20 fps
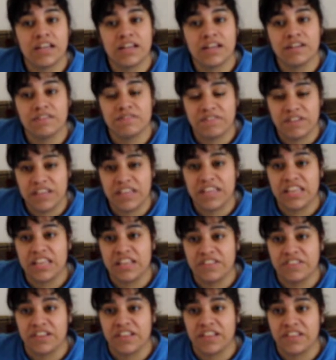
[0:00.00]
I think he
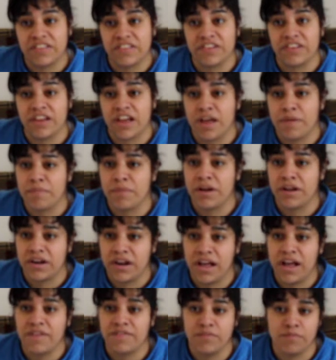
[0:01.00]
is a kissing time, and
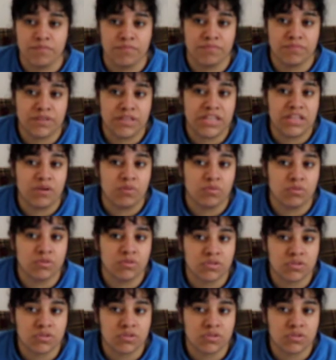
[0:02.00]
I have to kill